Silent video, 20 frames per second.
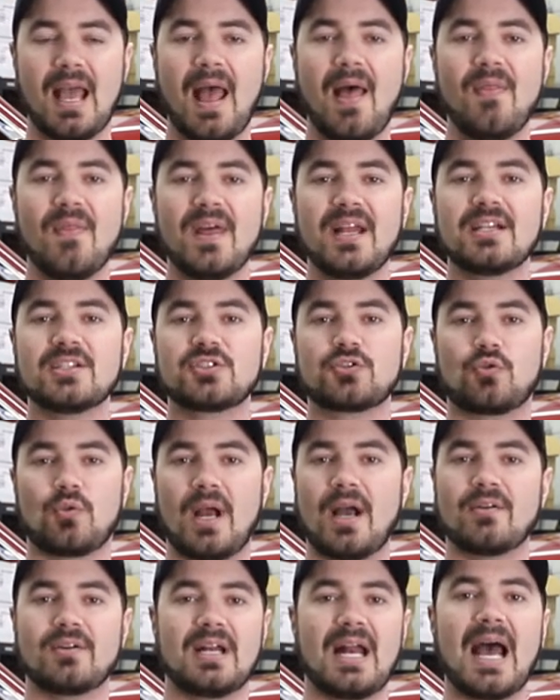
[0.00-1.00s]
and then it's
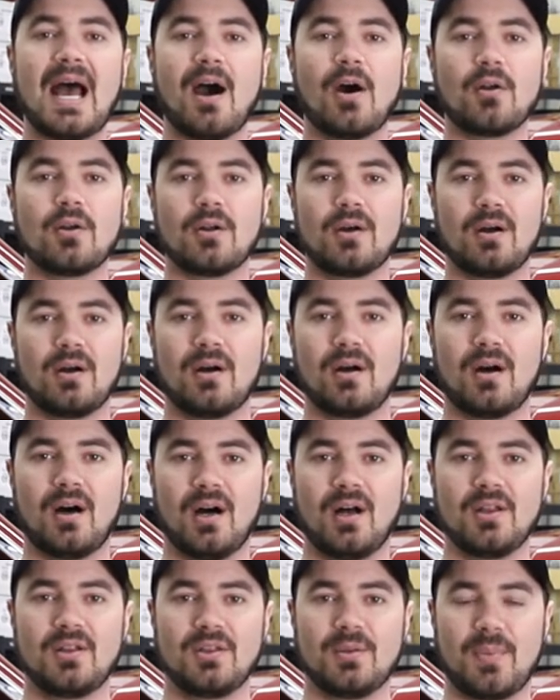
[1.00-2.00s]
grounded out
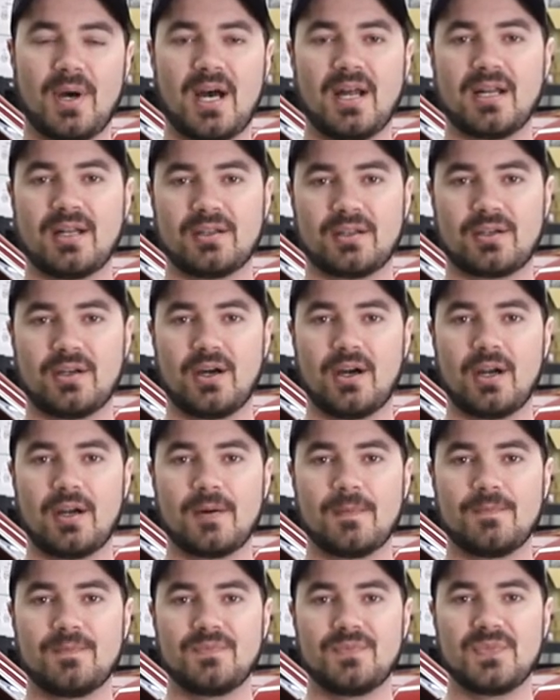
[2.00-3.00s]
on the body of the
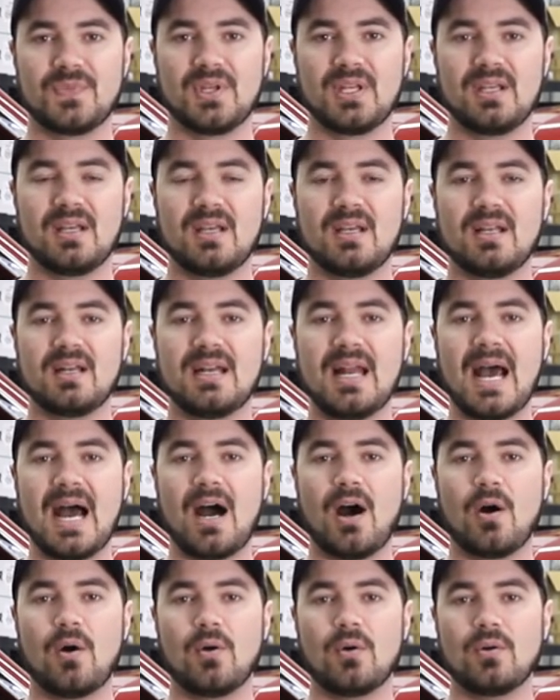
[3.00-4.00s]
car.
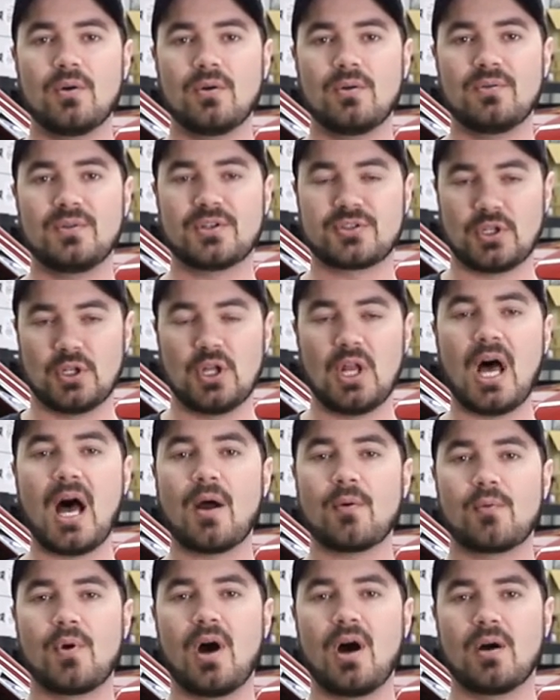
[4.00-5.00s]
Now, there's a
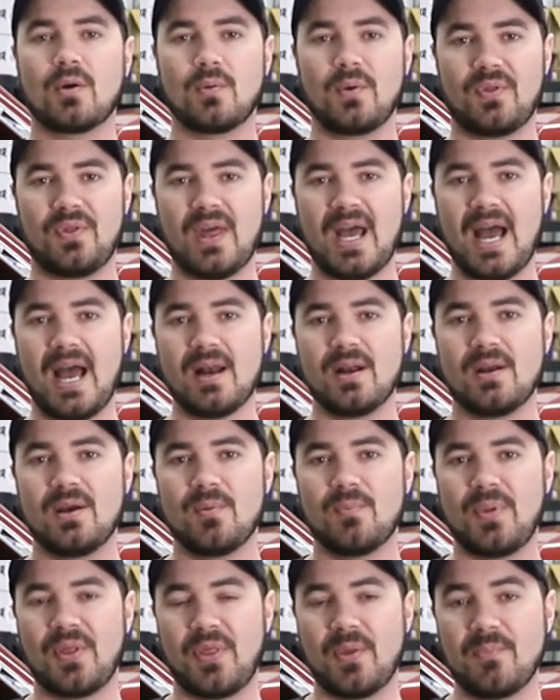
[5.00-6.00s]
lot wrong with
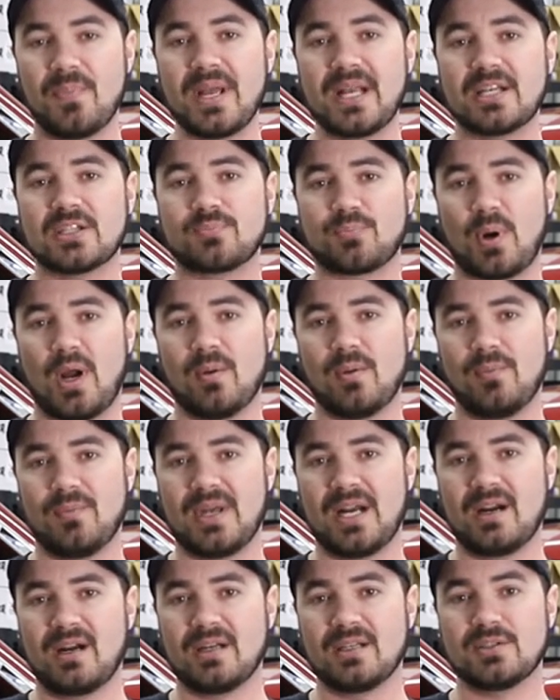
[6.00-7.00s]
that, but the biggest problem
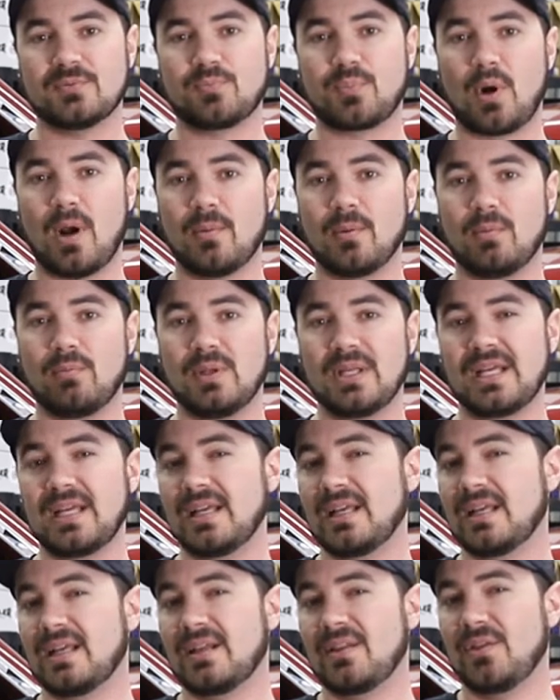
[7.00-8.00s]
there is
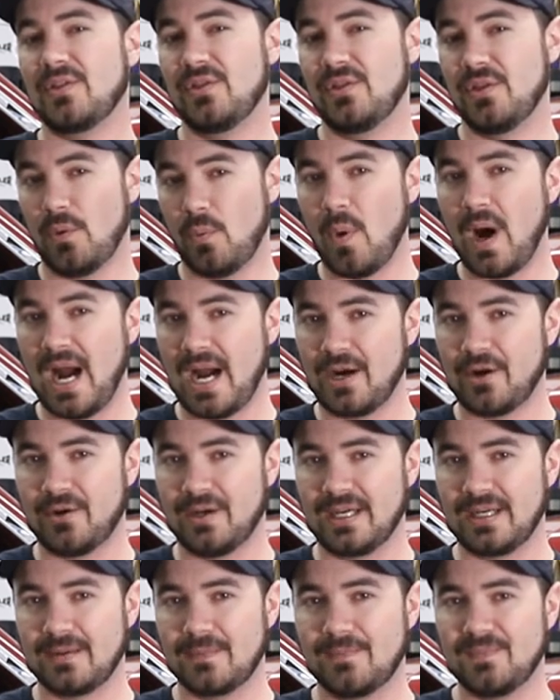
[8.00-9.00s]
probably the
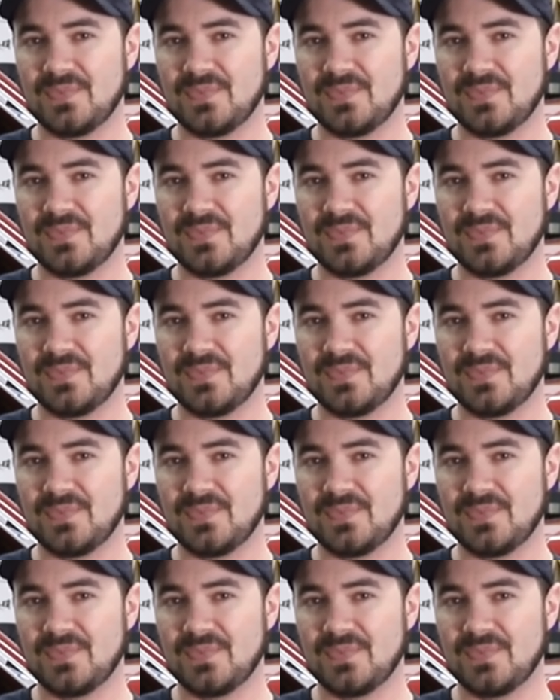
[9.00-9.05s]
wiring.